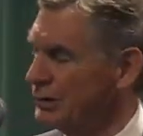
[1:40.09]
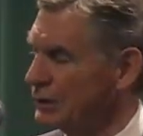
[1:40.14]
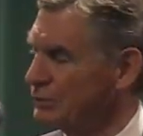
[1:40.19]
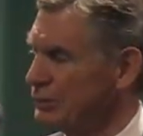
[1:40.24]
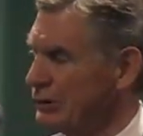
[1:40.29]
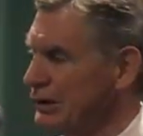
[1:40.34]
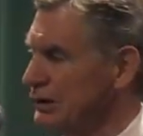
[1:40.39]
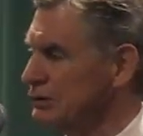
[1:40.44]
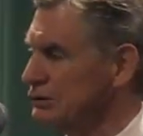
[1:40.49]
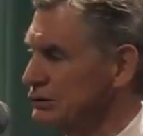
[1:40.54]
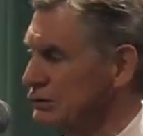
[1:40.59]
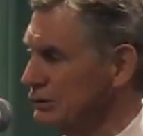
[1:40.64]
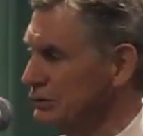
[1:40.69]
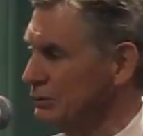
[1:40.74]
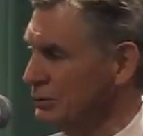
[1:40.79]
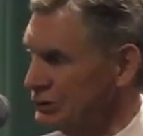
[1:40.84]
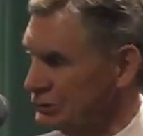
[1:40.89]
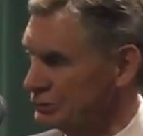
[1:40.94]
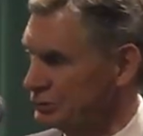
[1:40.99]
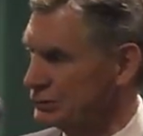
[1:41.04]
My parents
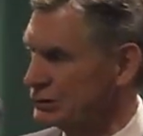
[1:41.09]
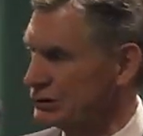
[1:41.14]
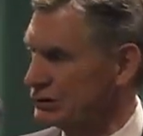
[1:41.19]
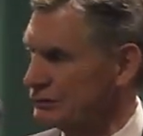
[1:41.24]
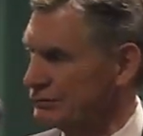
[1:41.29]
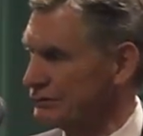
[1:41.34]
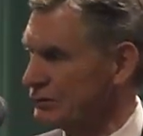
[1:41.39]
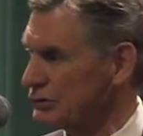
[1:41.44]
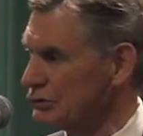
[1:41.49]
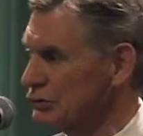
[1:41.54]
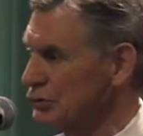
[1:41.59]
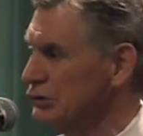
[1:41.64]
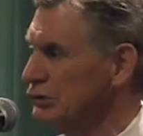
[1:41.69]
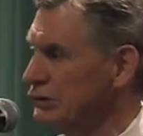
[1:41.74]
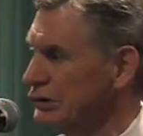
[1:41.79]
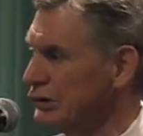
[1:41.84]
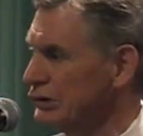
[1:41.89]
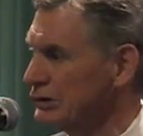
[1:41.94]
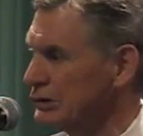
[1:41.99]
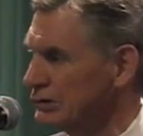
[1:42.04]
didn't miss me for 2
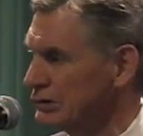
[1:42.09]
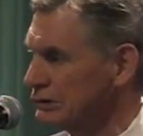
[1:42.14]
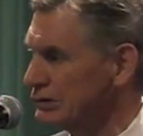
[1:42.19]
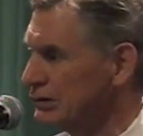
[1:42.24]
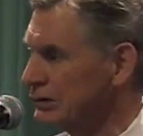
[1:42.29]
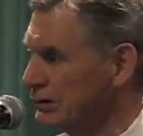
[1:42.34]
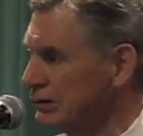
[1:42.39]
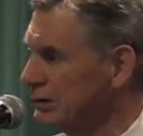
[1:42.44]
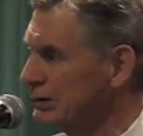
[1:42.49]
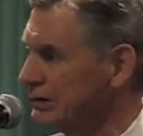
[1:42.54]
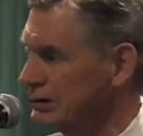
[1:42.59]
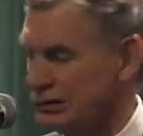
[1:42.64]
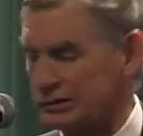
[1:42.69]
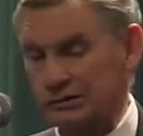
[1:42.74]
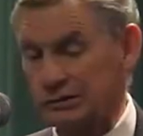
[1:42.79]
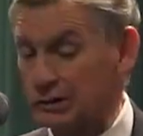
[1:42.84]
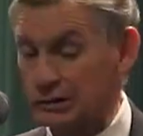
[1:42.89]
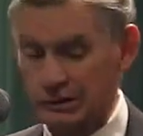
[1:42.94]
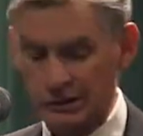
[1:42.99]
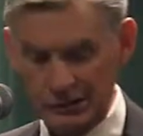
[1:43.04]
years, you know, I tell
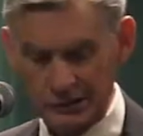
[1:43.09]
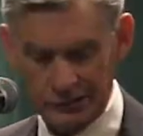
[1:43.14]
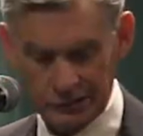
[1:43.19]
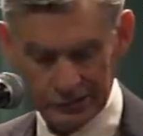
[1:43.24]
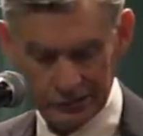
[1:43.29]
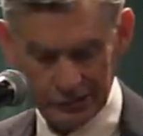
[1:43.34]
you.